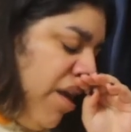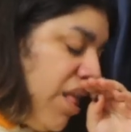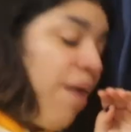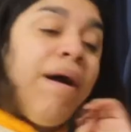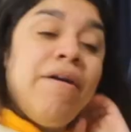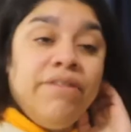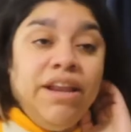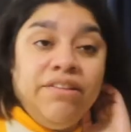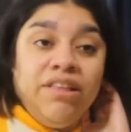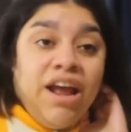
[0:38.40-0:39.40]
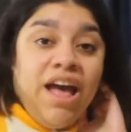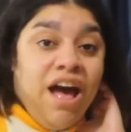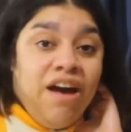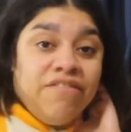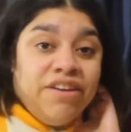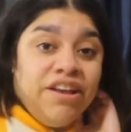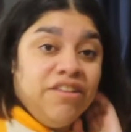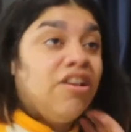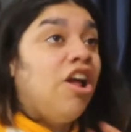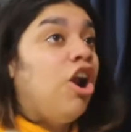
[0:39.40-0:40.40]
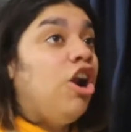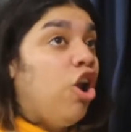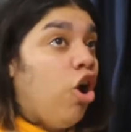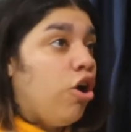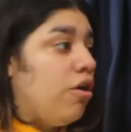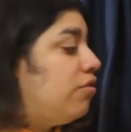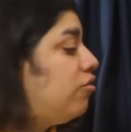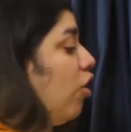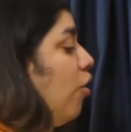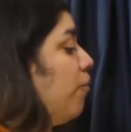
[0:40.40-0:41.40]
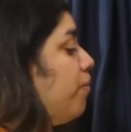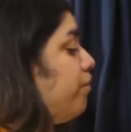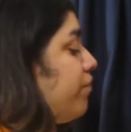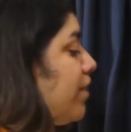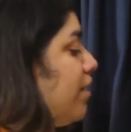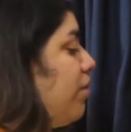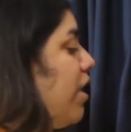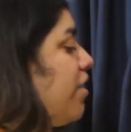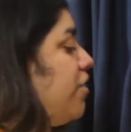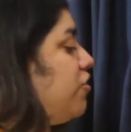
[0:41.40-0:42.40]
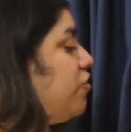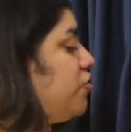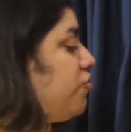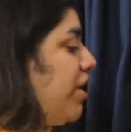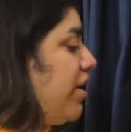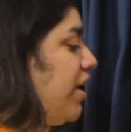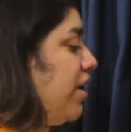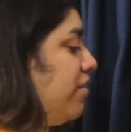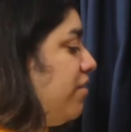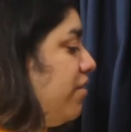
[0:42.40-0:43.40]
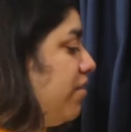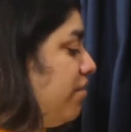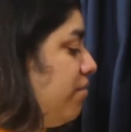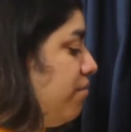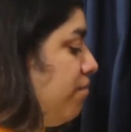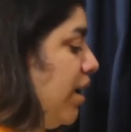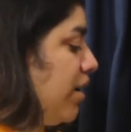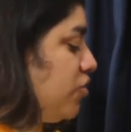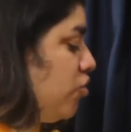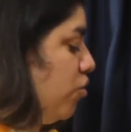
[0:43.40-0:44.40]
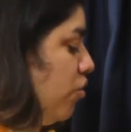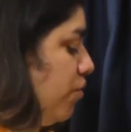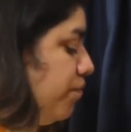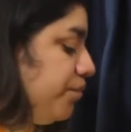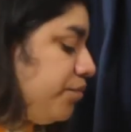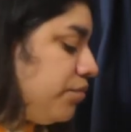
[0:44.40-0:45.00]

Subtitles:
the amount of list that I have is long. So we're going to do Stray Kids, Backdoor.